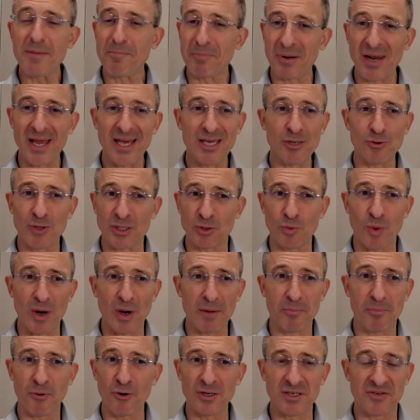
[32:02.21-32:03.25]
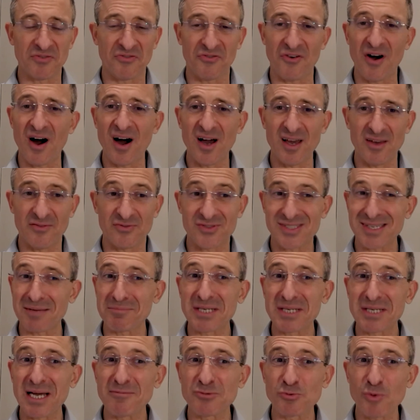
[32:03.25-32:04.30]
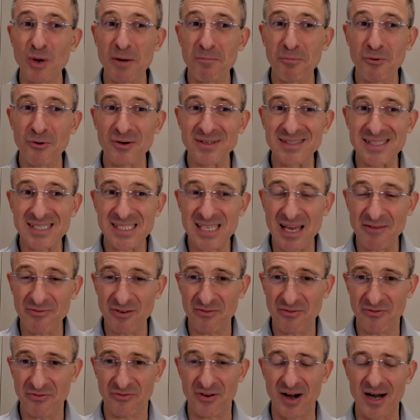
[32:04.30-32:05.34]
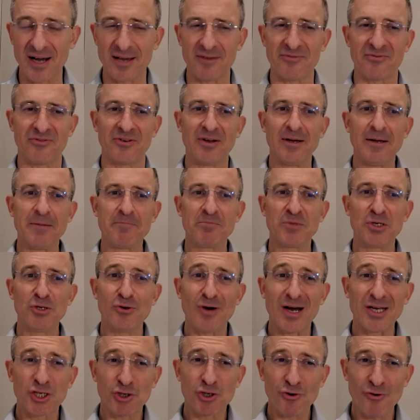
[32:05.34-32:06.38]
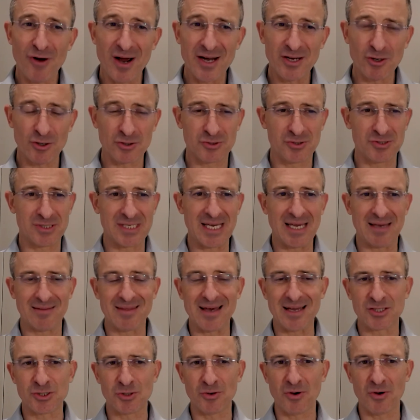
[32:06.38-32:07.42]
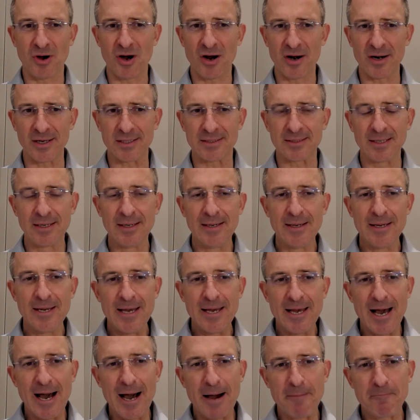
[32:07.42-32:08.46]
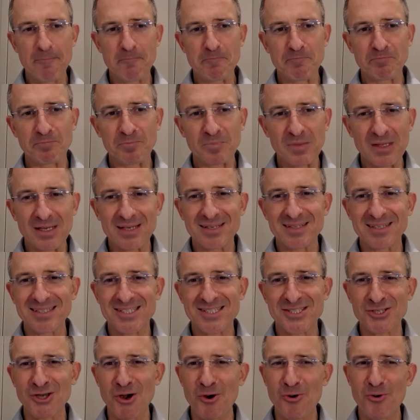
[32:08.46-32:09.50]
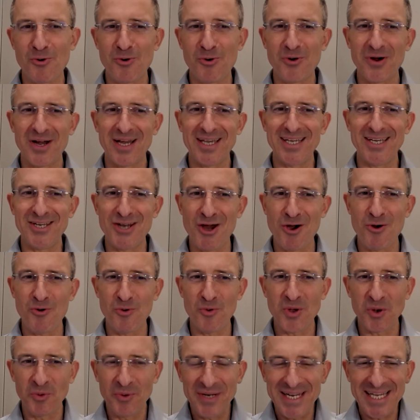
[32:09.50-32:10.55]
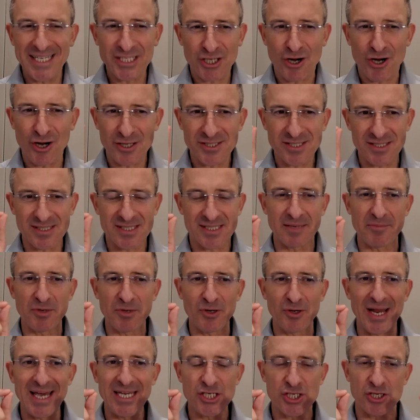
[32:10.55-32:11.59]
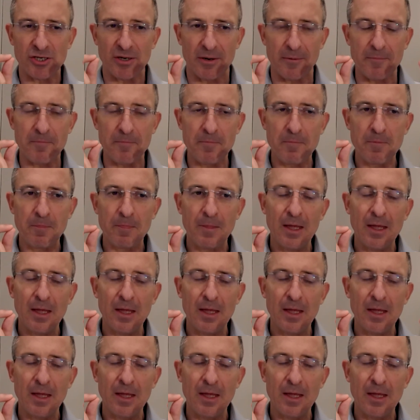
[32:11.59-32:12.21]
we play you at 1.5, sometimes 1.75. You know, I try not to take that too hard. Um, so, you know, we, we need constant stimulation.